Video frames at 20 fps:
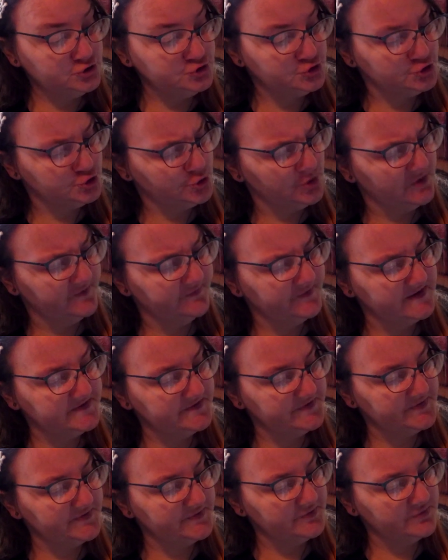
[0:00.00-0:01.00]

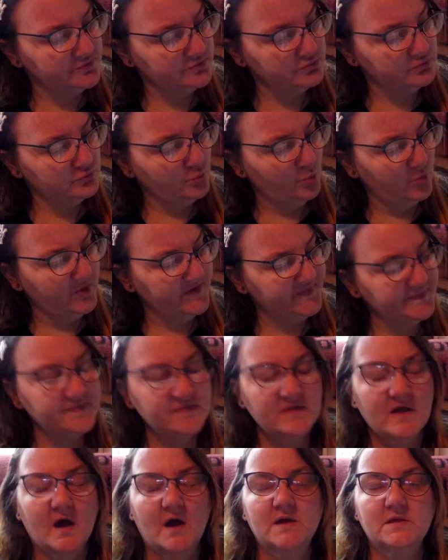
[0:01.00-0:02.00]
Trivets with
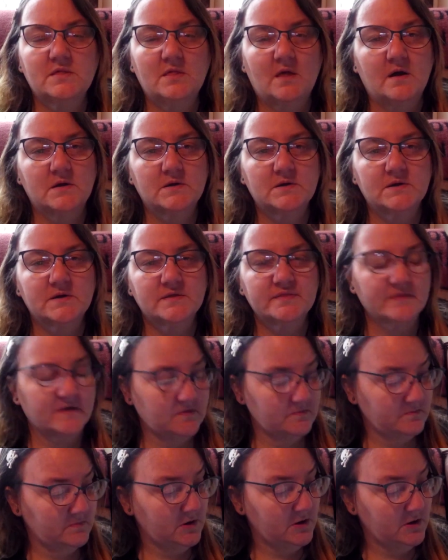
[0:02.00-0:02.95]
nylon in them.